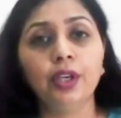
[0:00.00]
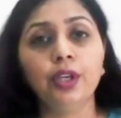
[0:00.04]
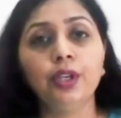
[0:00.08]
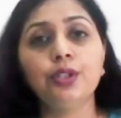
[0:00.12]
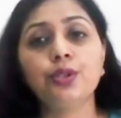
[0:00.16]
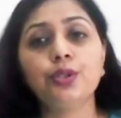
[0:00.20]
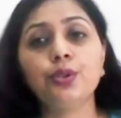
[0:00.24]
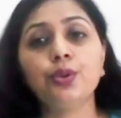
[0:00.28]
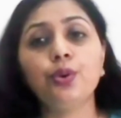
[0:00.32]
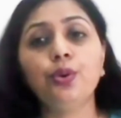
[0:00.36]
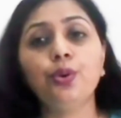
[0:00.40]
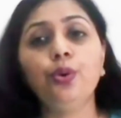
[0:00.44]

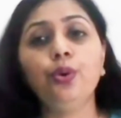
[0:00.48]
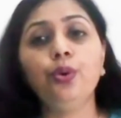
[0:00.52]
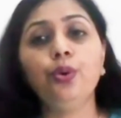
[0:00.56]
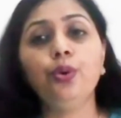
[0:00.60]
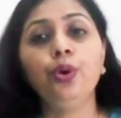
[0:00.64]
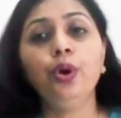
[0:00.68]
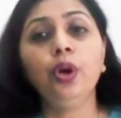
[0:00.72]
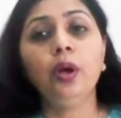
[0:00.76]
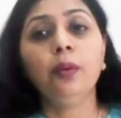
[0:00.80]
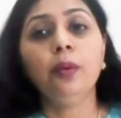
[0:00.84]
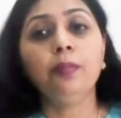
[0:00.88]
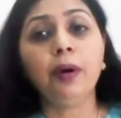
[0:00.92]

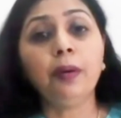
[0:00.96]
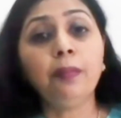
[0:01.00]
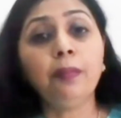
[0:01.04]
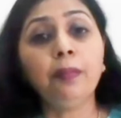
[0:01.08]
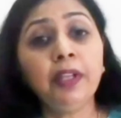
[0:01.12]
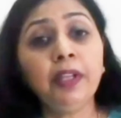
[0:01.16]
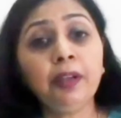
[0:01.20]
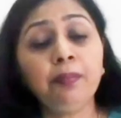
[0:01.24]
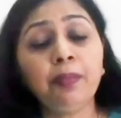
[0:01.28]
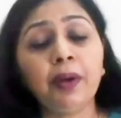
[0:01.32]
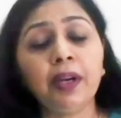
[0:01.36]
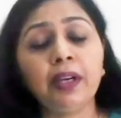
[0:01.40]
So,
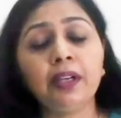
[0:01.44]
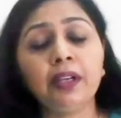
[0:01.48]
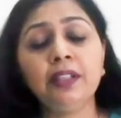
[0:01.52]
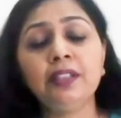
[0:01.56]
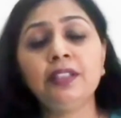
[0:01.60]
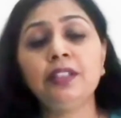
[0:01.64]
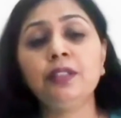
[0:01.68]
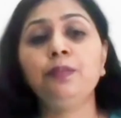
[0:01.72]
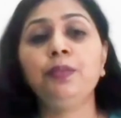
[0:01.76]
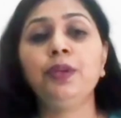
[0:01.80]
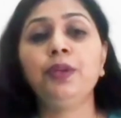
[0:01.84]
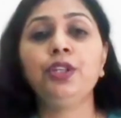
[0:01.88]
public
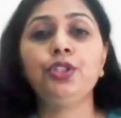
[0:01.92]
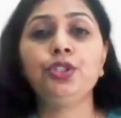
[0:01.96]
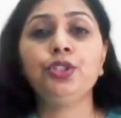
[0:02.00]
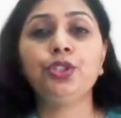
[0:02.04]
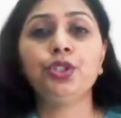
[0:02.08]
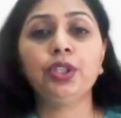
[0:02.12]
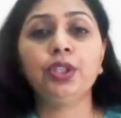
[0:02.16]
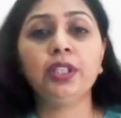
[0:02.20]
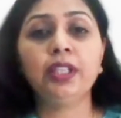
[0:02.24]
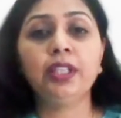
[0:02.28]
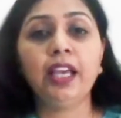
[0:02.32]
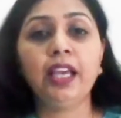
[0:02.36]

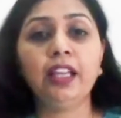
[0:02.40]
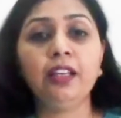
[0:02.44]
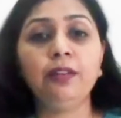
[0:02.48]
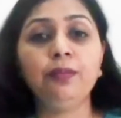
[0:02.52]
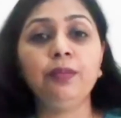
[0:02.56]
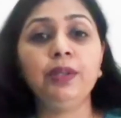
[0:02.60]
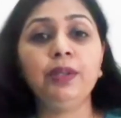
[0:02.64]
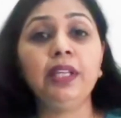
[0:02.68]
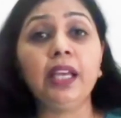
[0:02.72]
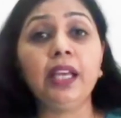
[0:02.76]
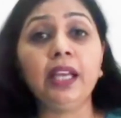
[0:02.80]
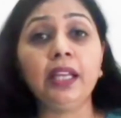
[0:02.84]
participation can
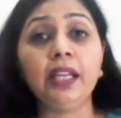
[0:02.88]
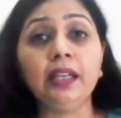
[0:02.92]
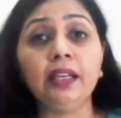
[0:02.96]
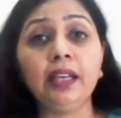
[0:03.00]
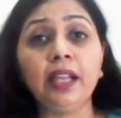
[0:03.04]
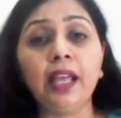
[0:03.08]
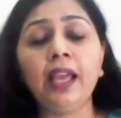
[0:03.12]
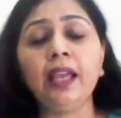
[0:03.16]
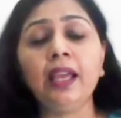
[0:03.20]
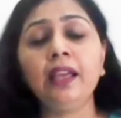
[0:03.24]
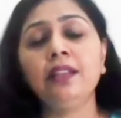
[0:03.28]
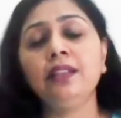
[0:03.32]
be
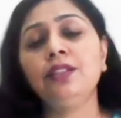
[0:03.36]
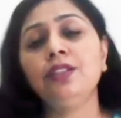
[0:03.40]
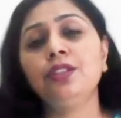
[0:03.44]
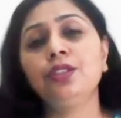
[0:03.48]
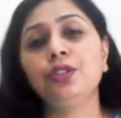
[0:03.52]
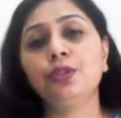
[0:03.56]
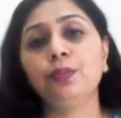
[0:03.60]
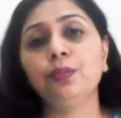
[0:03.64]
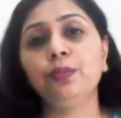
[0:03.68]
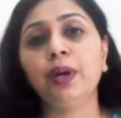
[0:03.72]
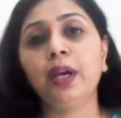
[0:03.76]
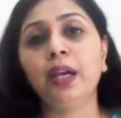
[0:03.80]

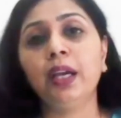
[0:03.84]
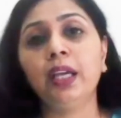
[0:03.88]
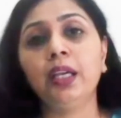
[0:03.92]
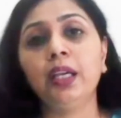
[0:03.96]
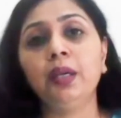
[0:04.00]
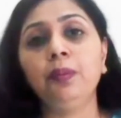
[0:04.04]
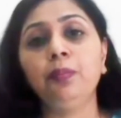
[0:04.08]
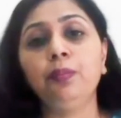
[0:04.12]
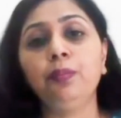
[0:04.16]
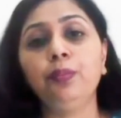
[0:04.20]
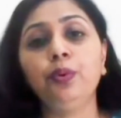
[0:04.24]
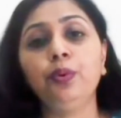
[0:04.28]
enhanced
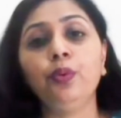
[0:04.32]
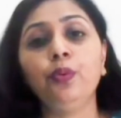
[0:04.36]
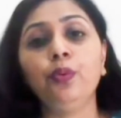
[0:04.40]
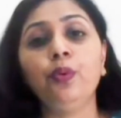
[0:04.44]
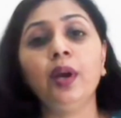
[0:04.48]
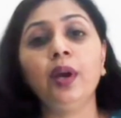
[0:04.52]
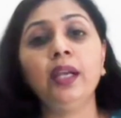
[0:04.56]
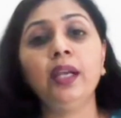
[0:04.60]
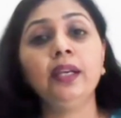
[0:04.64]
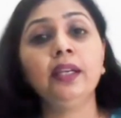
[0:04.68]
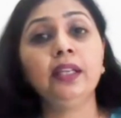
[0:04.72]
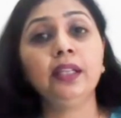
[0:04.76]
by
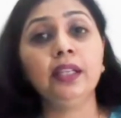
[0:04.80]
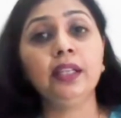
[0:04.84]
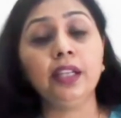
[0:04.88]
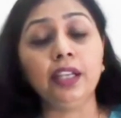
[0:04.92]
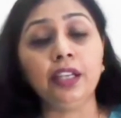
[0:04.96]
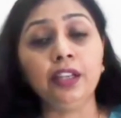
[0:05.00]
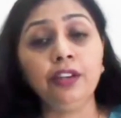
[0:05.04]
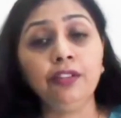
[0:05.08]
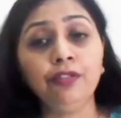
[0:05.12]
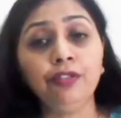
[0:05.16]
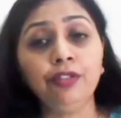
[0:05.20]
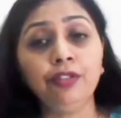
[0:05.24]
providing
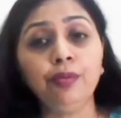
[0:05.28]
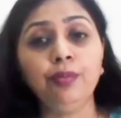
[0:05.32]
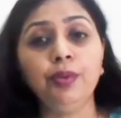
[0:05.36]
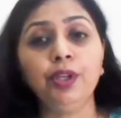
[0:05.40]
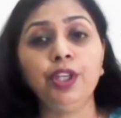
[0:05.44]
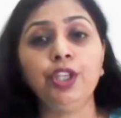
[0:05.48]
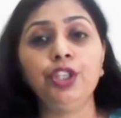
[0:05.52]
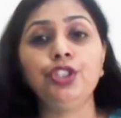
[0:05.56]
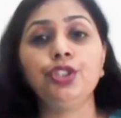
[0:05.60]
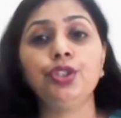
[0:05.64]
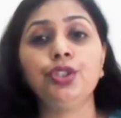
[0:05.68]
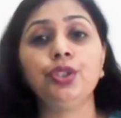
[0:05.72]

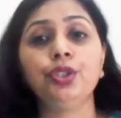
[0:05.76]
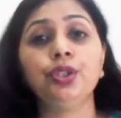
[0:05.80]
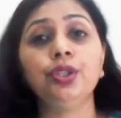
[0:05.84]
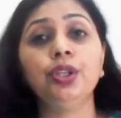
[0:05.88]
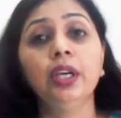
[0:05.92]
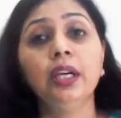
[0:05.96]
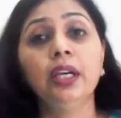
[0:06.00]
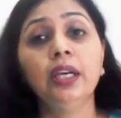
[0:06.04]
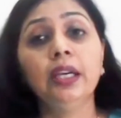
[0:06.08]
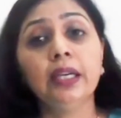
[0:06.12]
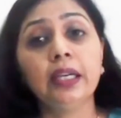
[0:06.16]
information,